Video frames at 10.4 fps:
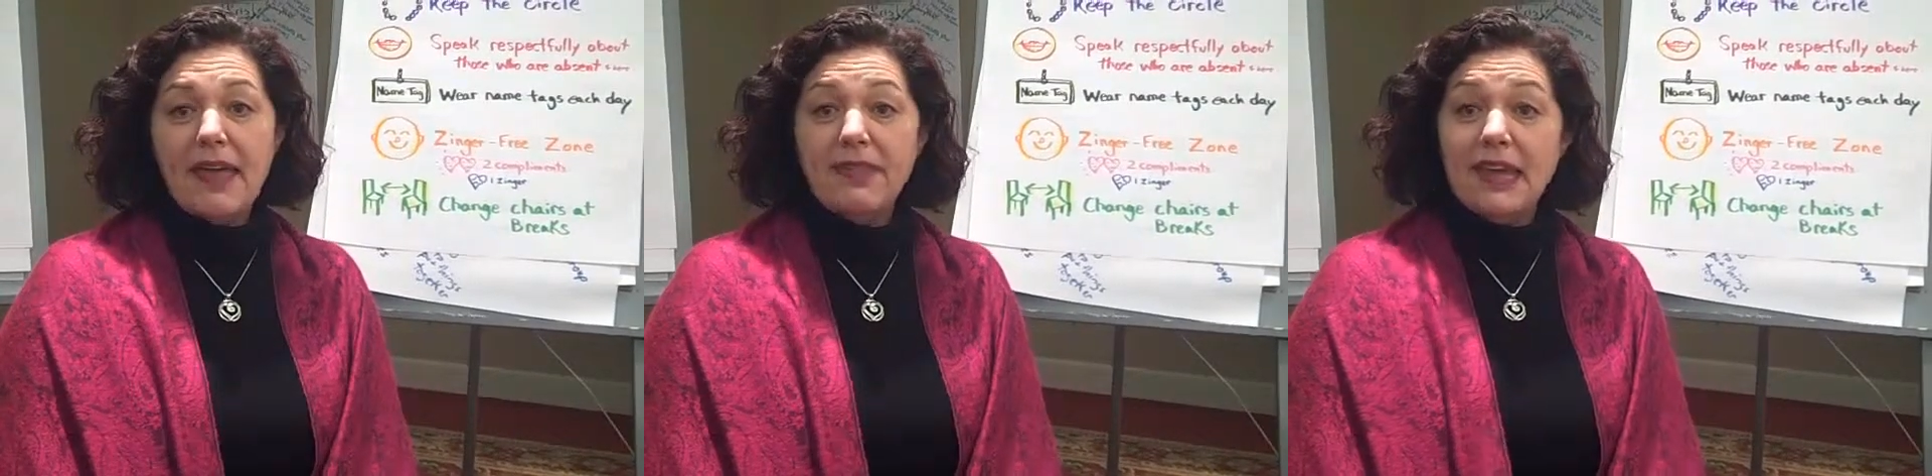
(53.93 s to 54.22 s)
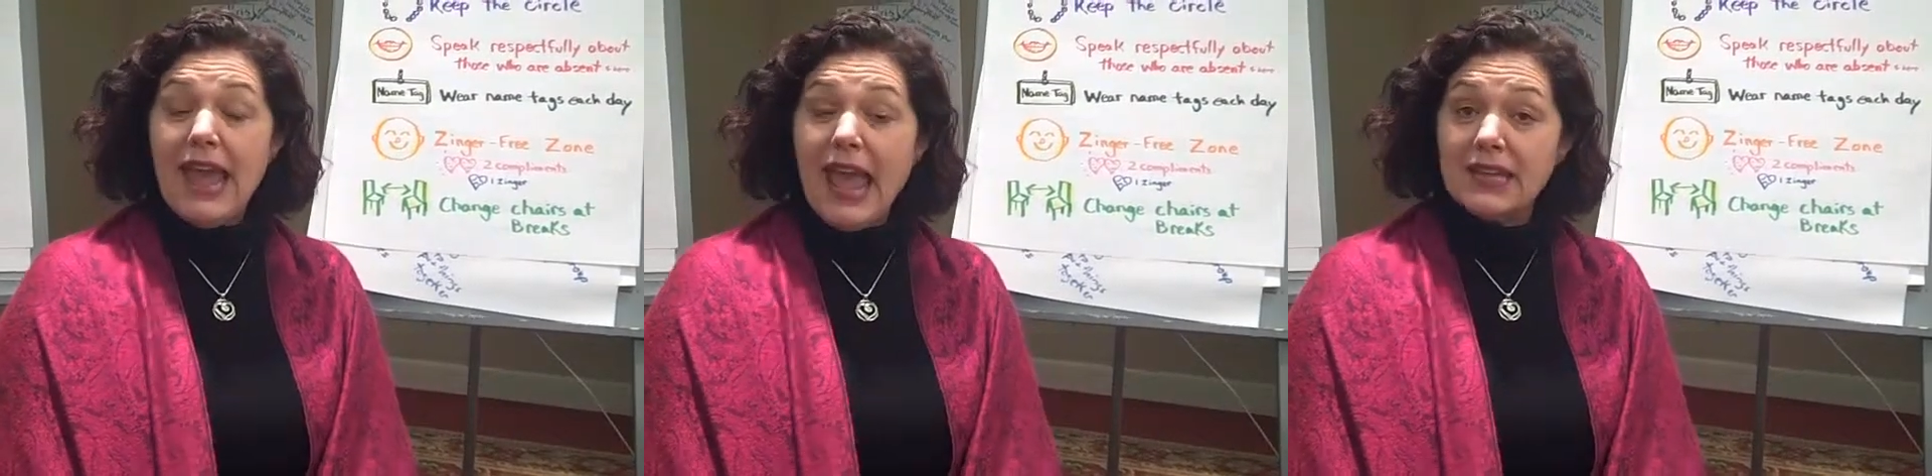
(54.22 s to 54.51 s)
And
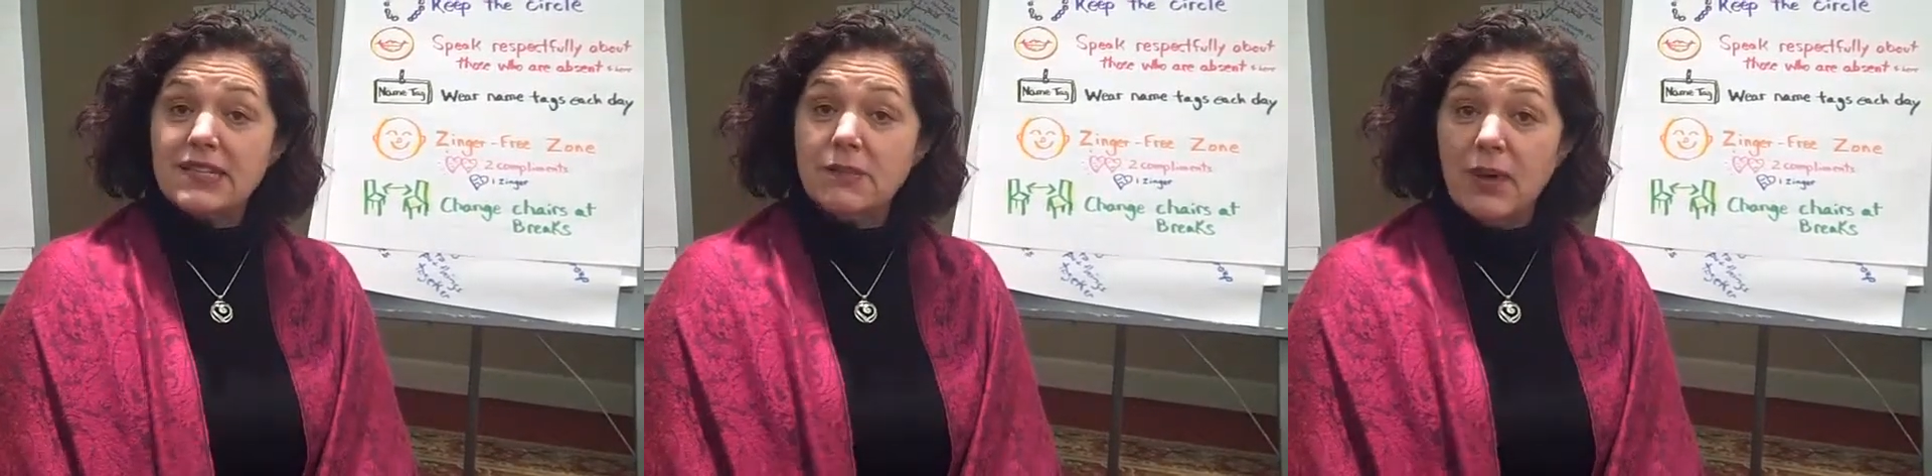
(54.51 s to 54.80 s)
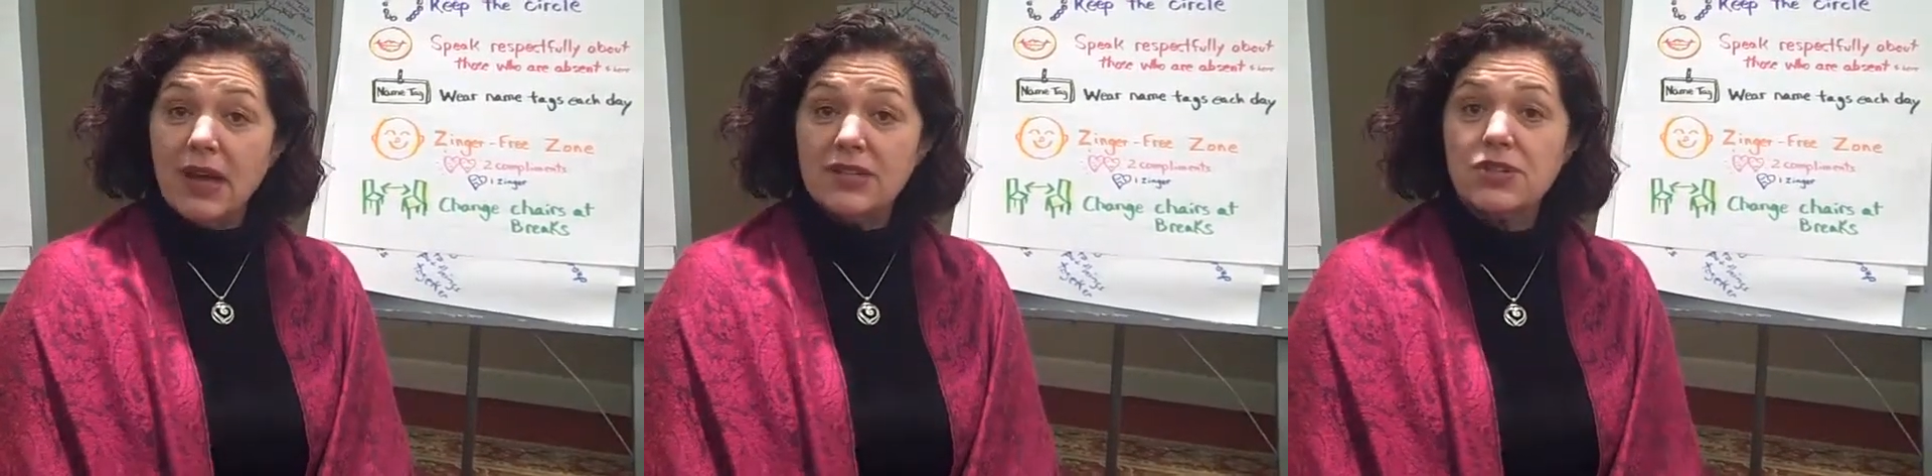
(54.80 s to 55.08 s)
then ask
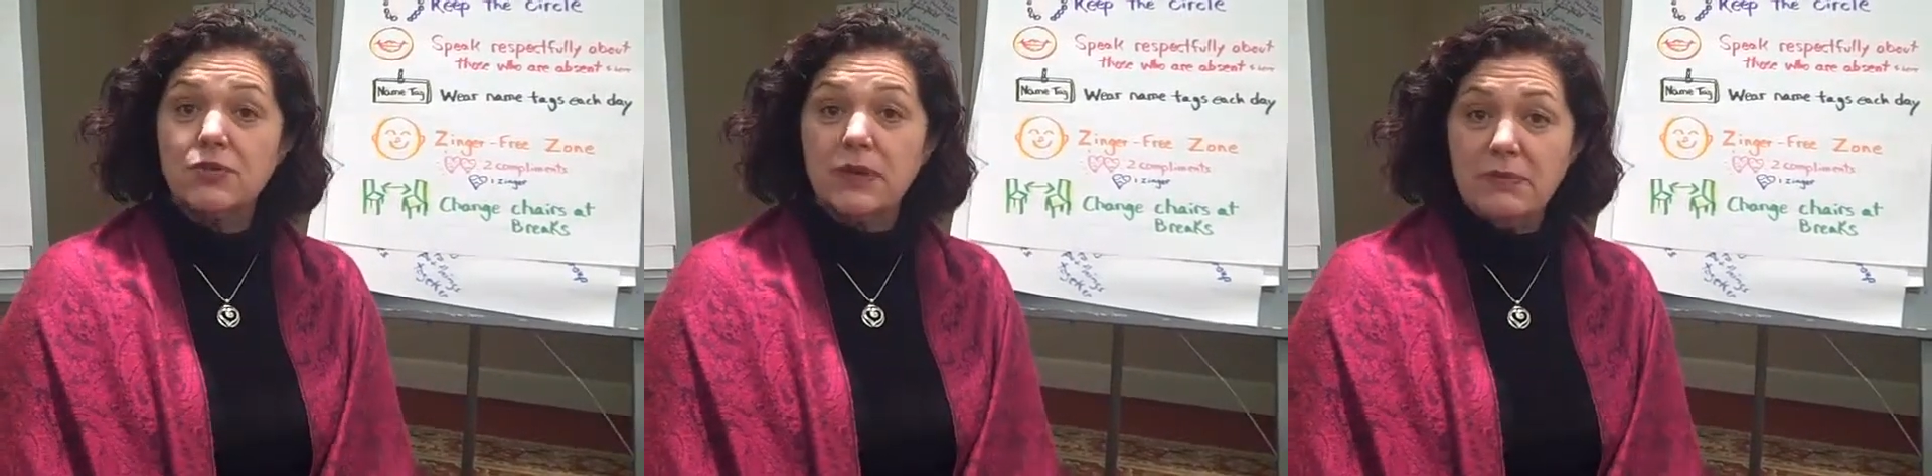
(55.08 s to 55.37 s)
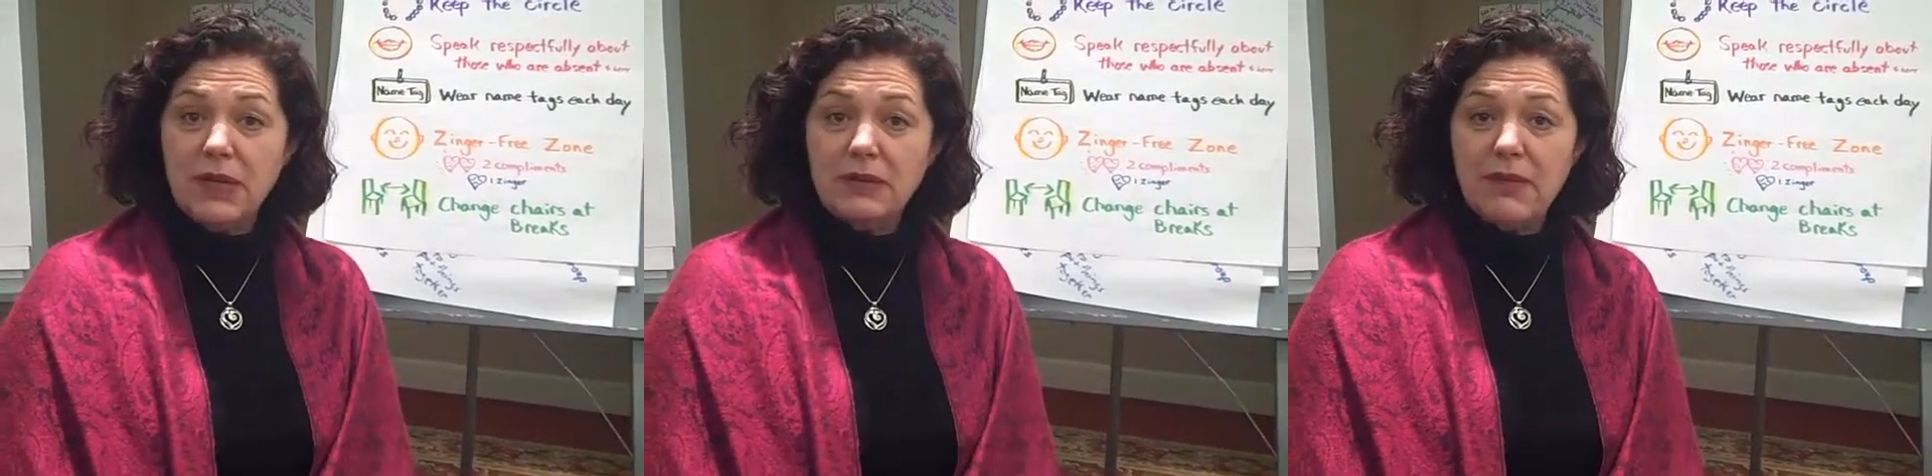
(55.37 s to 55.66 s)
the boss to
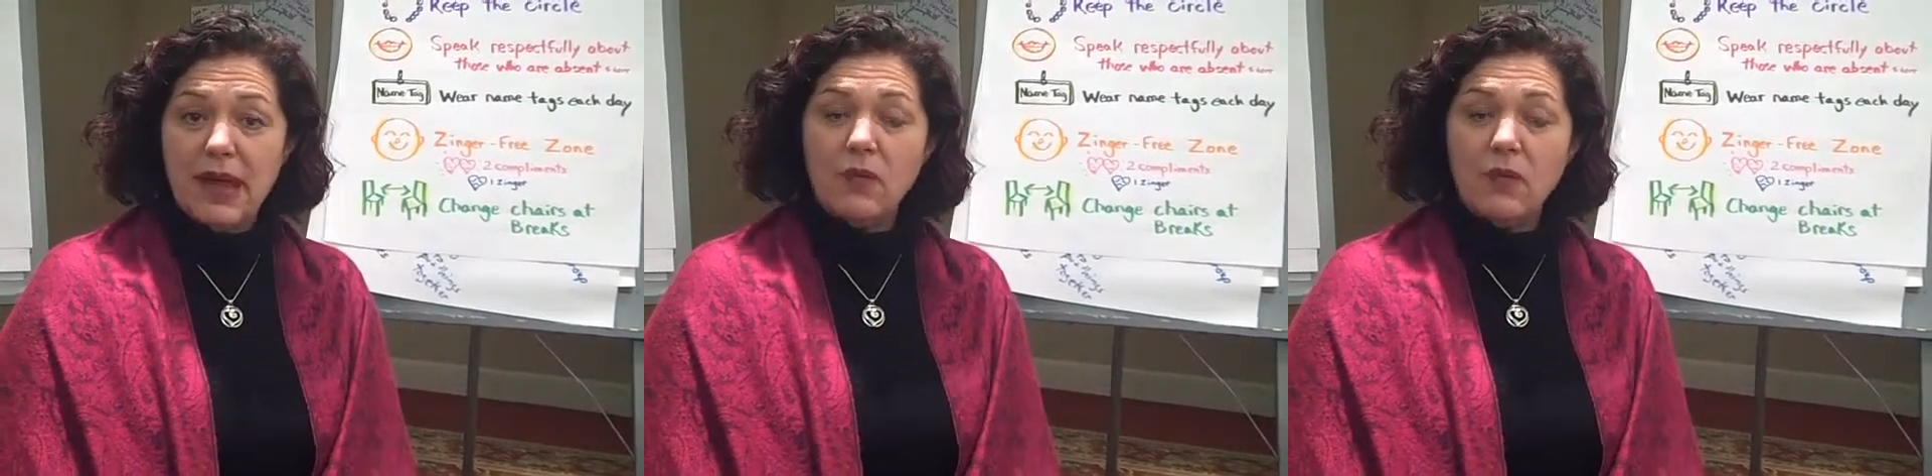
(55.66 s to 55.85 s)
repeat